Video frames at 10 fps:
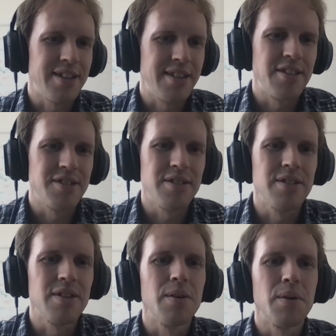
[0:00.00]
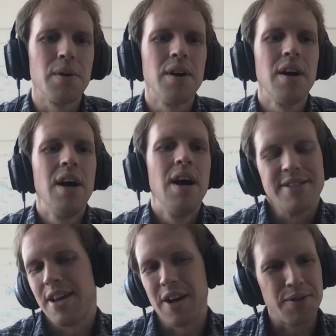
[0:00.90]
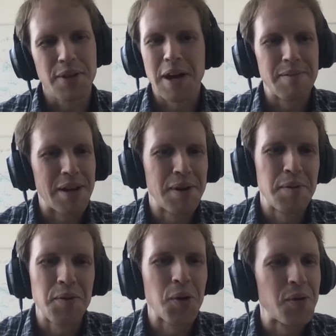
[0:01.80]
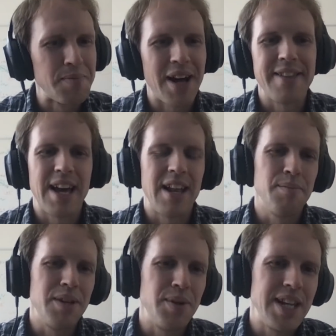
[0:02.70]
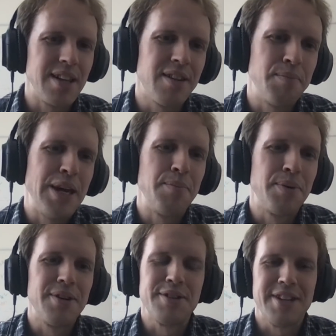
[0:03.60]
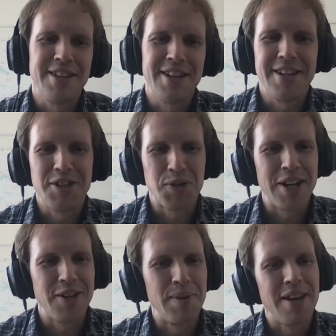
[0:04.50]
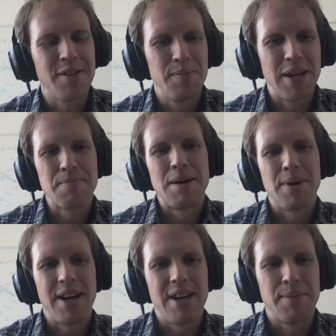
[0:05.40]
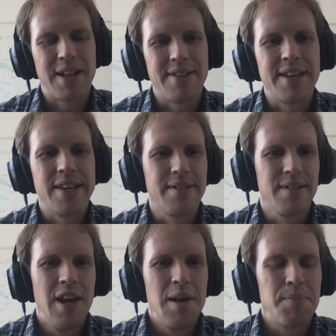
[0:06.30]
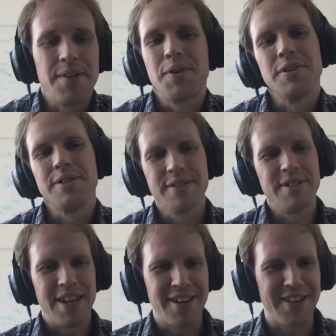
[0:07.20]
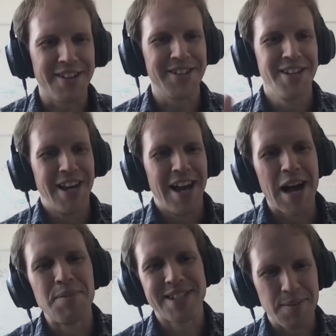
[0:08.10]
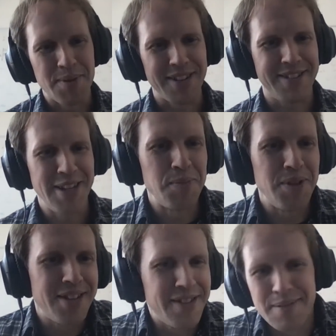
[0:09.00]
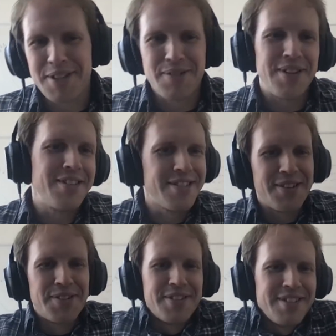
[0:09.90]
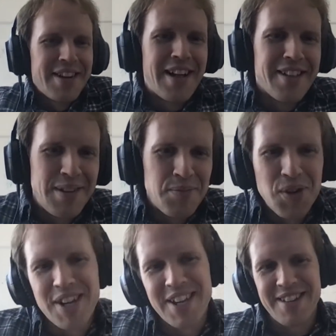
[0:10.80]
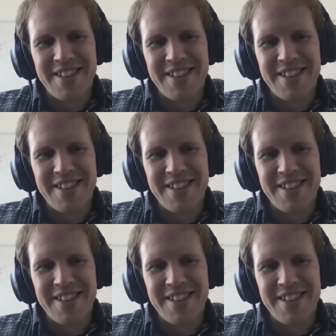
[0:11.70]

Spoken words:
attention to. So I'm a bit worried about that. I've been reading a lot of papers and try to make my mind about this. But of course, I'm excited about CMB and symmetry, so I'll keep working on